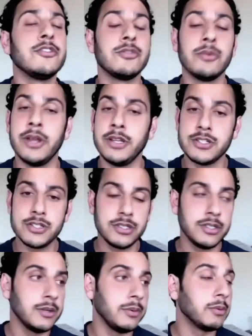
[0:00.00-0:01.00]
You'll find
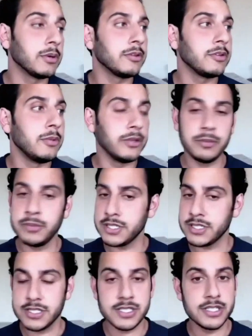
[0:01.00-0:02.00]
everything you want to
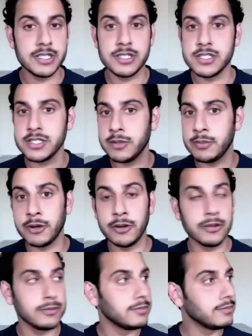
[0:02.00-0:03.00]
know. But the
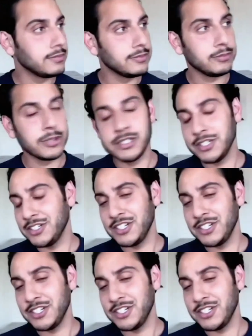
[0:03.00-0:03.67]
summary is